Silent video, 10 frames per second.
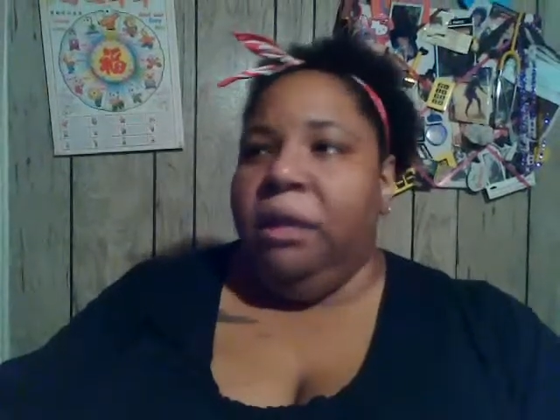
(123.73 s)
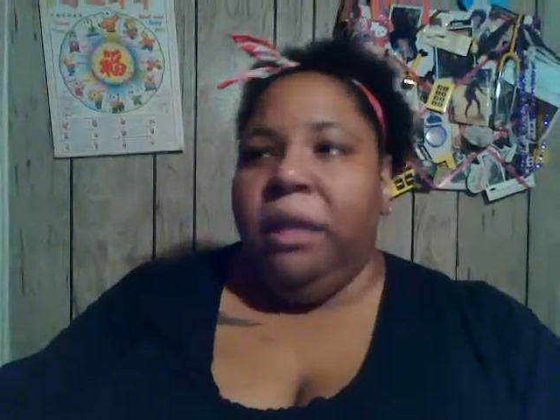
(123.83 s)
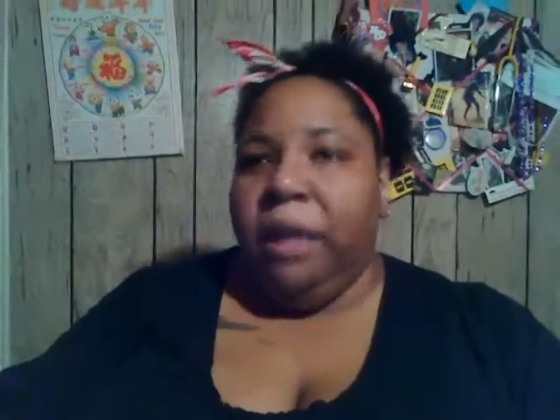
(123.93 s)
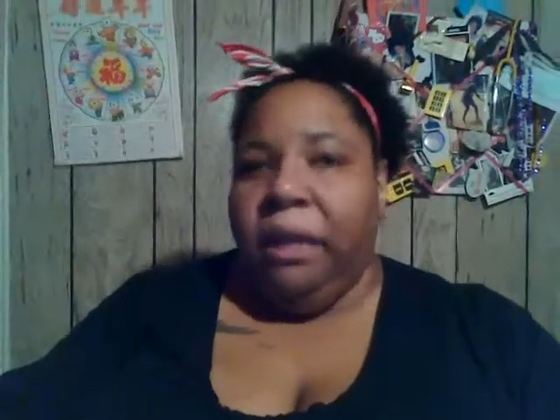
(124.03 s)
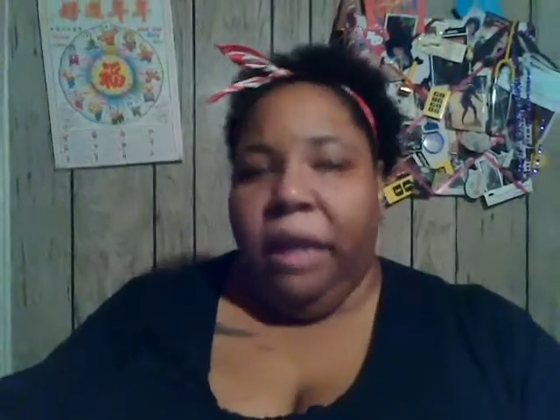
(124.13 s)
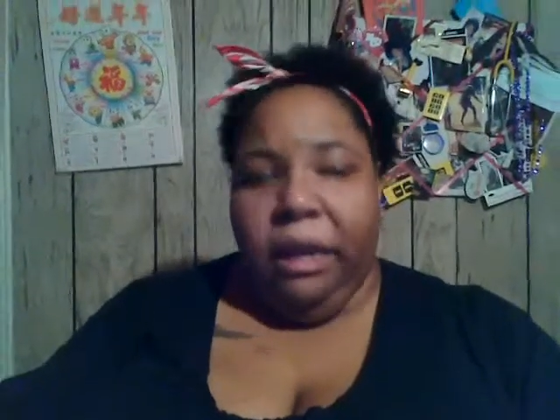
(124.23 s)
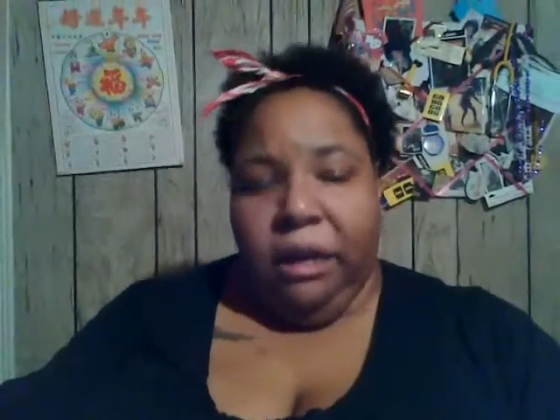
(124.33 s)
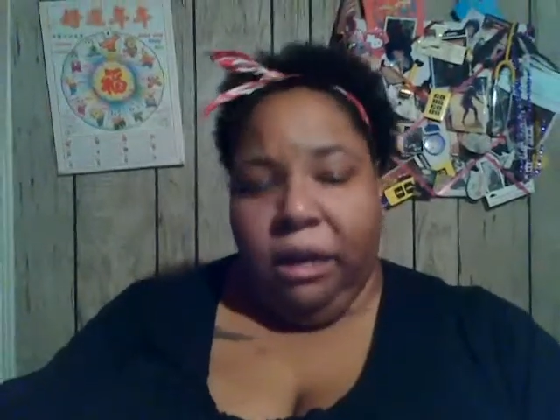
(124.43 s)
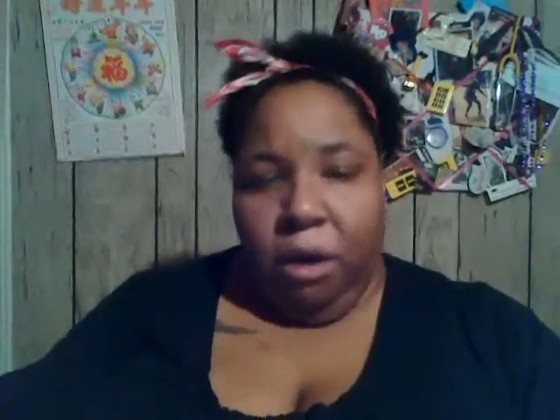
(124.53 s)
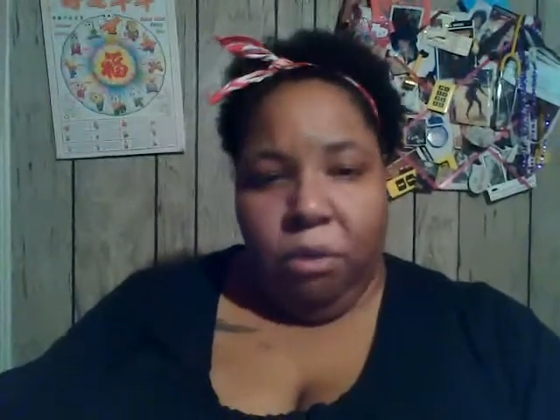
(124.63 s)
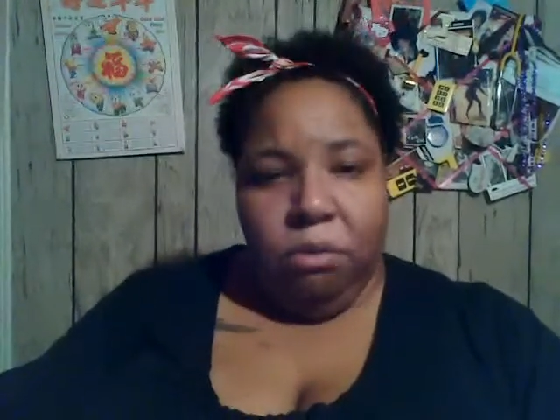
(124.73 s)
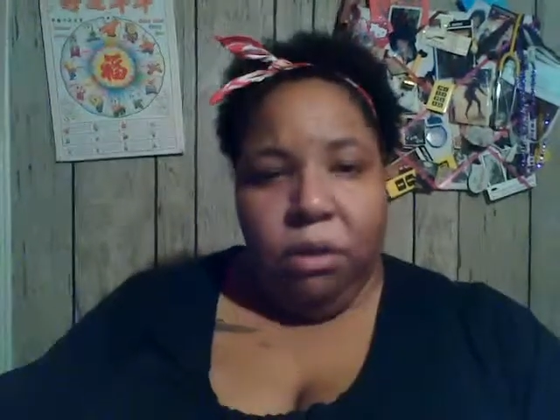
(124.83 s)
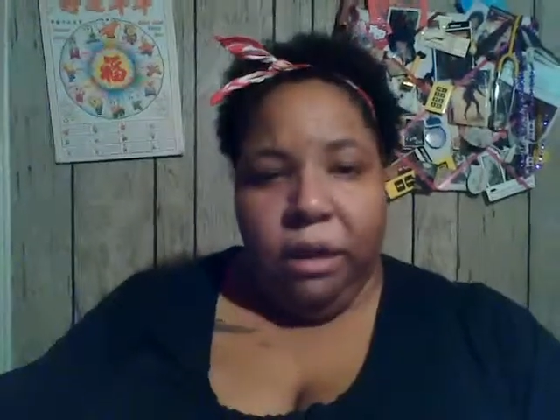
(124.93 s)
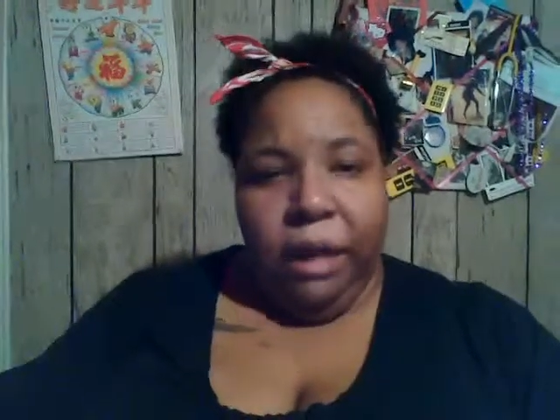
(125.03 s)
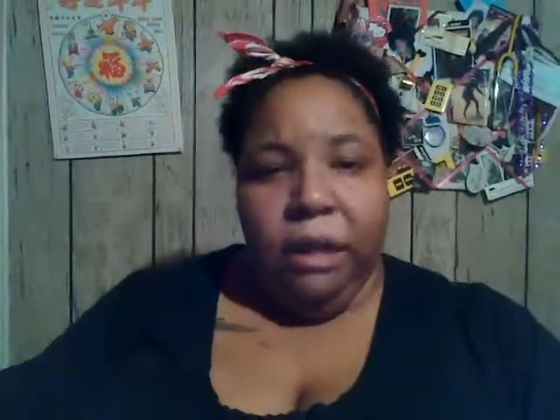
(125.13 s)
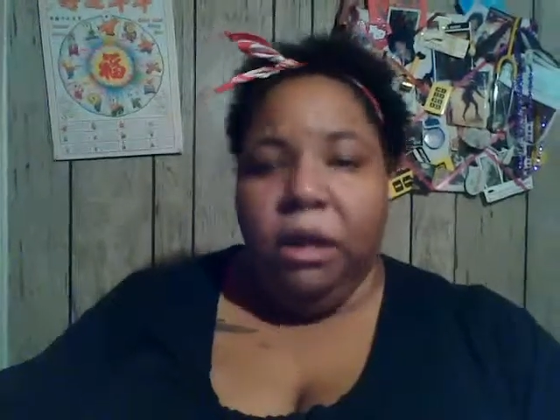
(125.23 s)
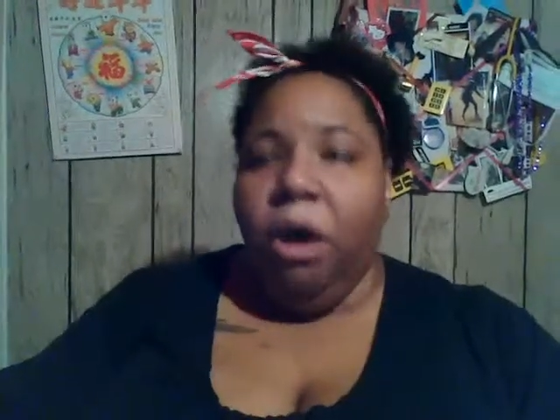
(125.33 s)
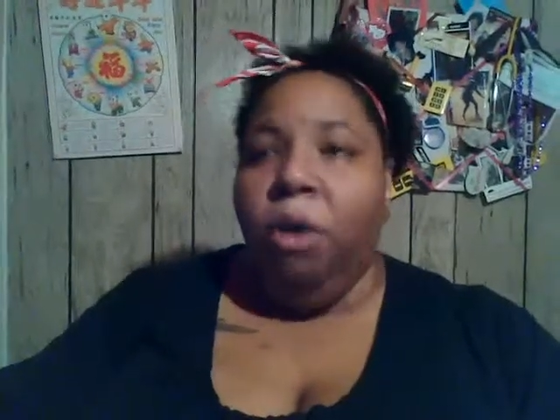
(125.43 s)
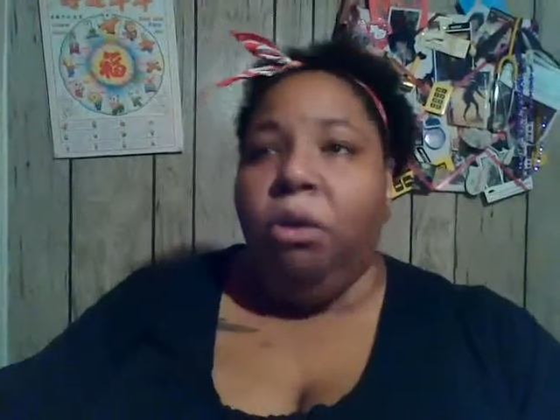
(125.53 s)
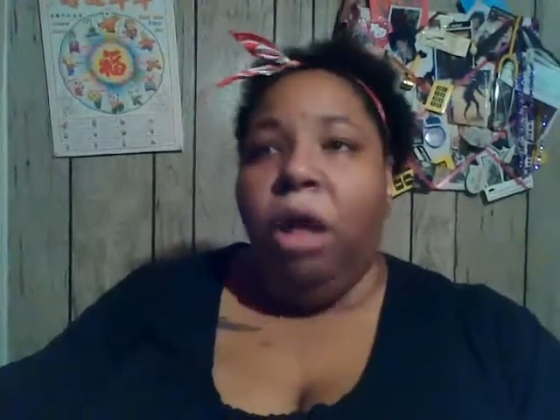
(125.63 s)
Look at Lady Code. Lady
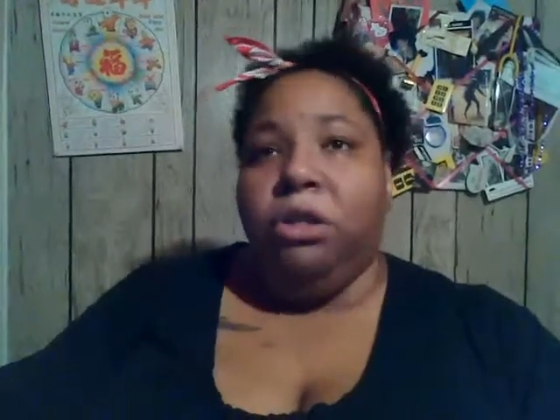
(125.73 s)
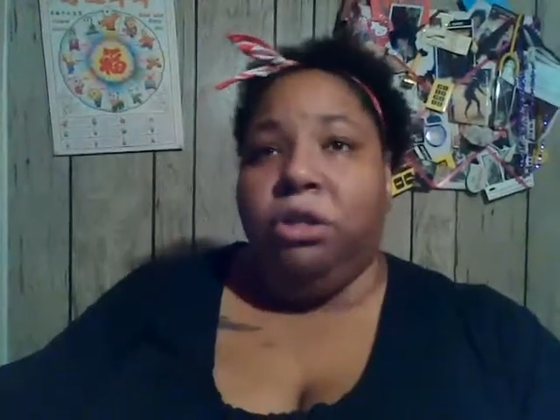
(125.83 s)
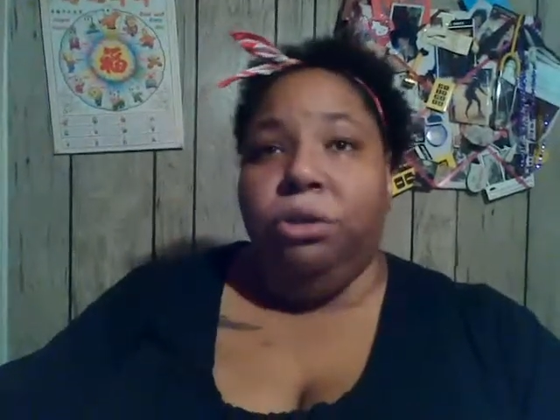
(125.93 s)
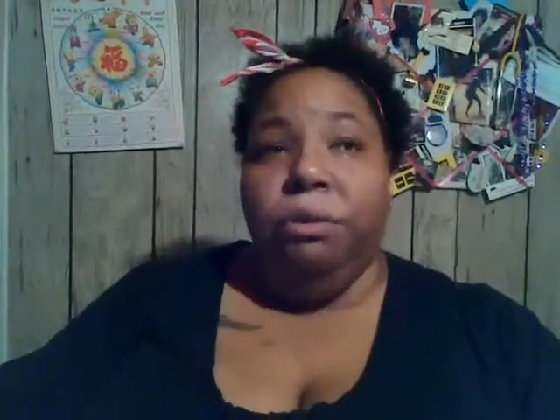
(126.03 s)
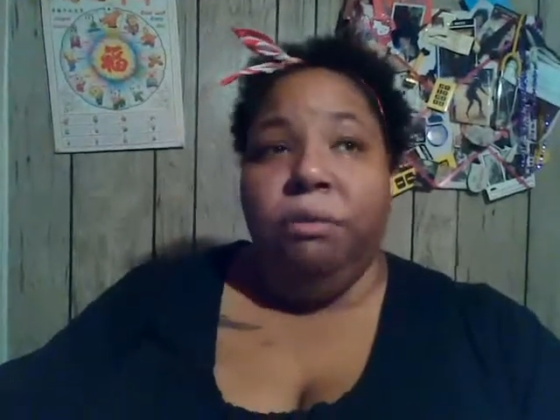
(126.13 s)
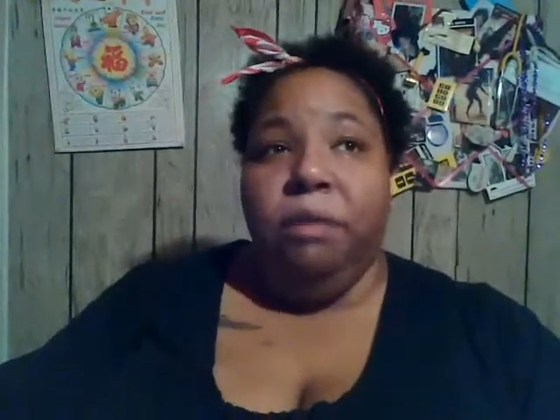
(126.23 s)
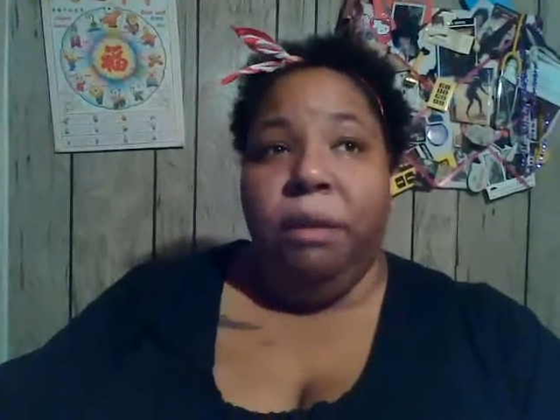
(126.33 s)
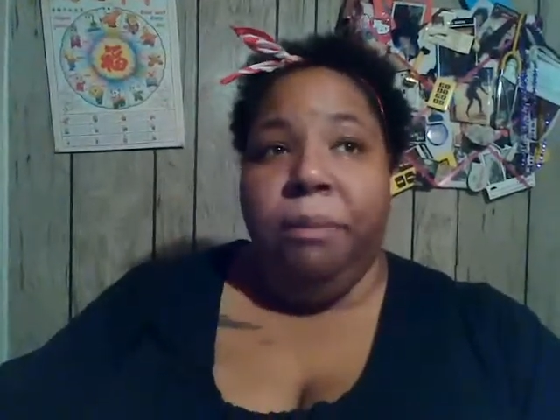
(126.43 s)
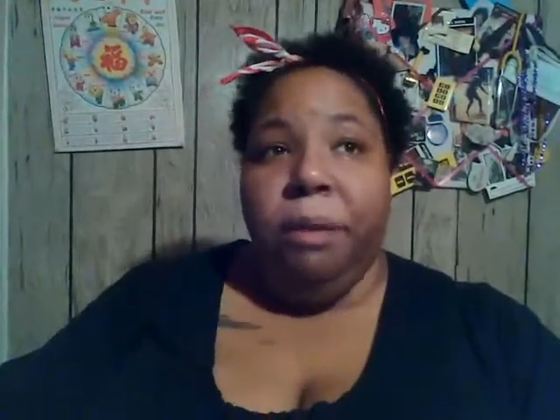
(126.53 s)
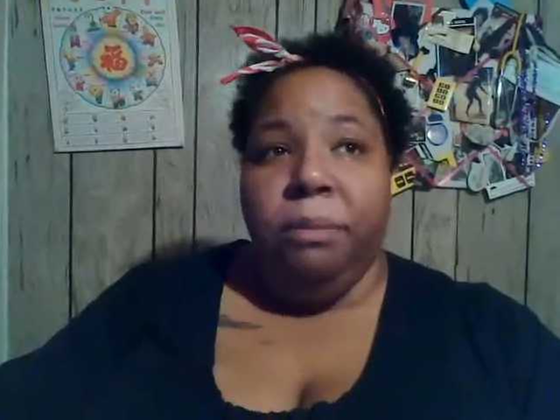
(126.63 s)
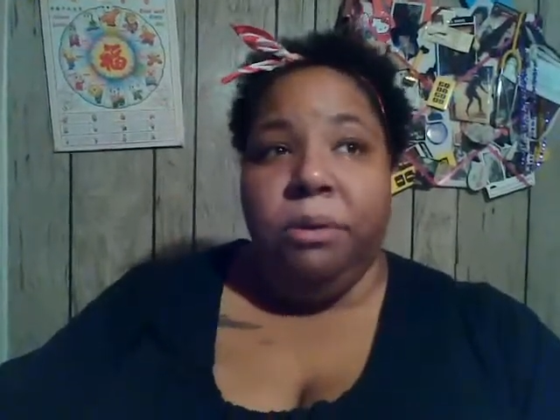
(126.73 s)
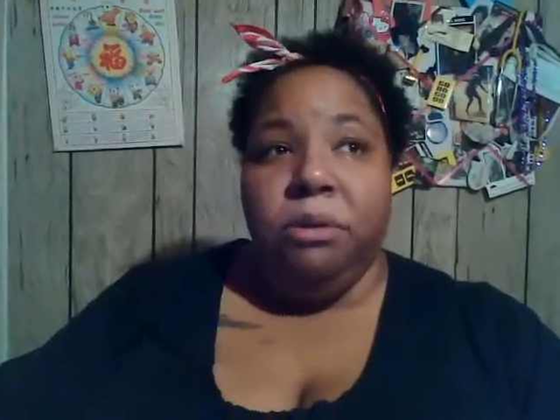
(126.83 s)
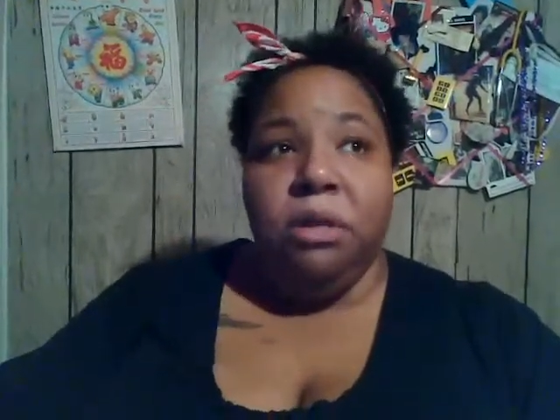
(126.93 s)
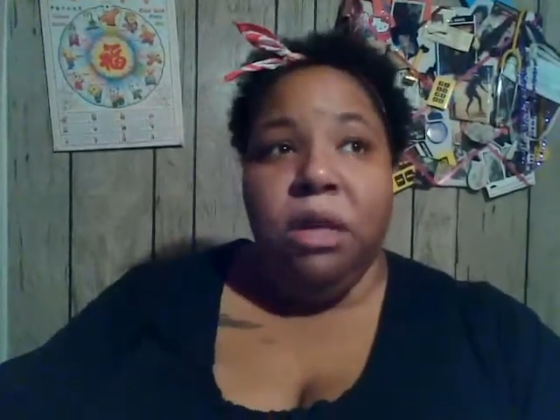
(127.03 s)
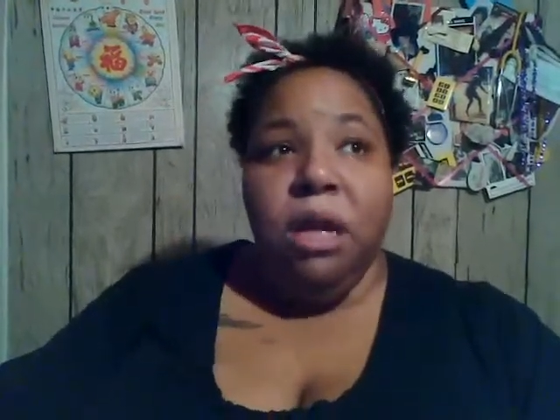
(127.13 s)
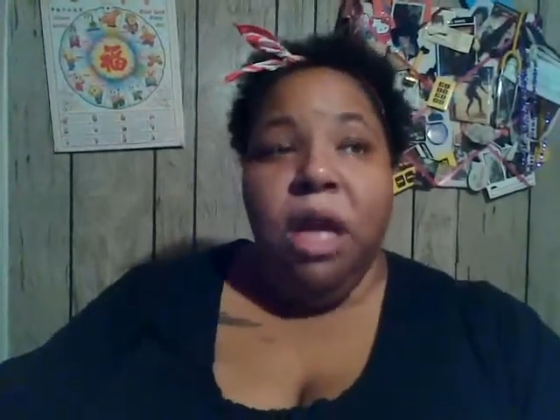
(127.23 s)
Code lost two of their members.